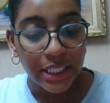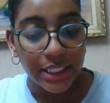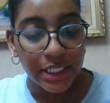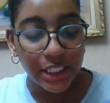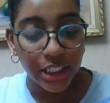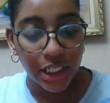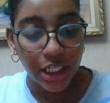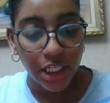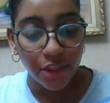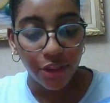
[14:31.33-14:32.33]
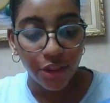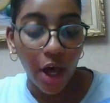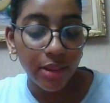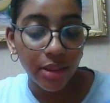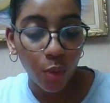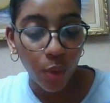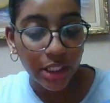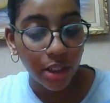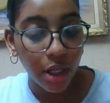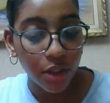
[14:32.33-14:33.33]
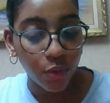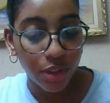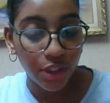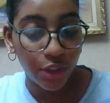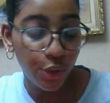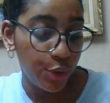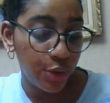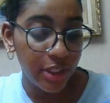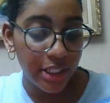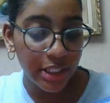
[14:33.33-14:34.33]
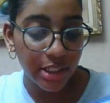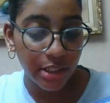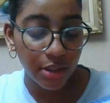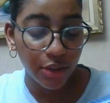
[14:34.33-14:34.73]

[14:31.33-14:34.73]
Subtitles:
she thought the weight loss was due to this,